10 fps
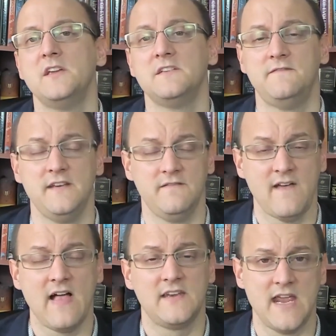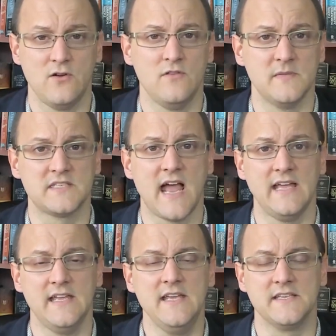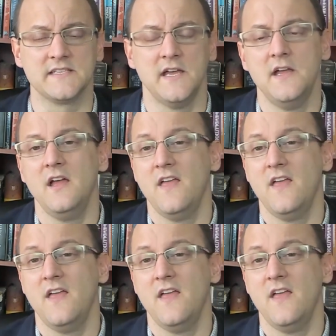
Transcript: To validate who the Messiah is.